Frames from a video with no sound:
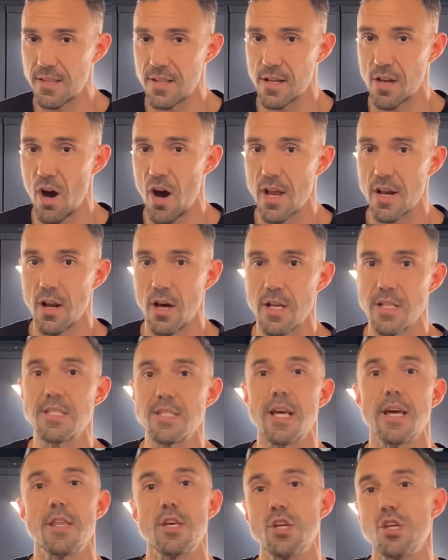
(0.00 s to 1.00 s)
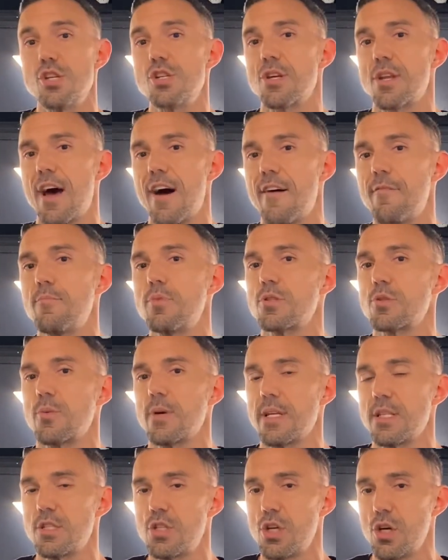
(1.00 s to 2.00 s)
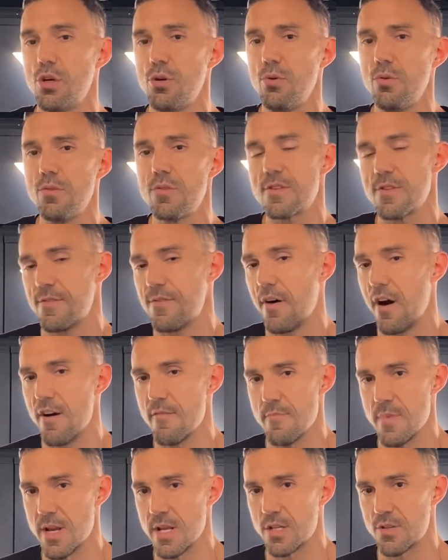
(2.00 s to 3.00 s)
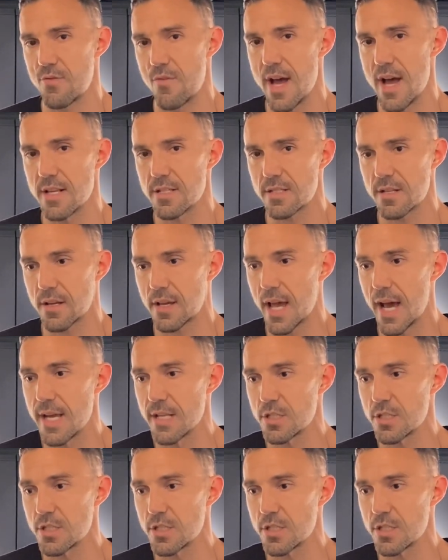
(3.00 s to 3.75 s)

the guidelines say that you should have between 2 to 5 minutes rest, okay?